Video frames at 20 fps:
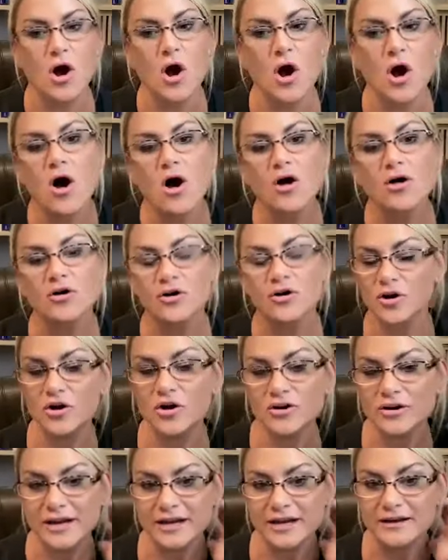all
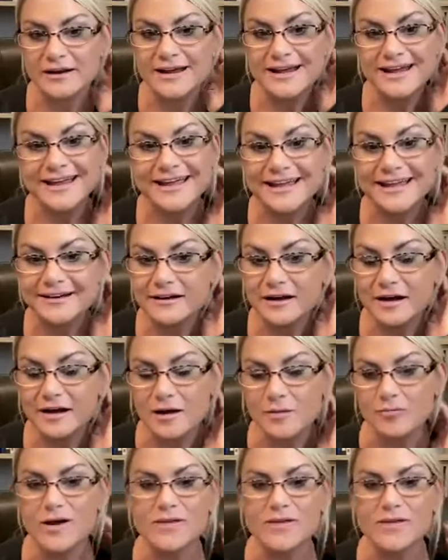earning income,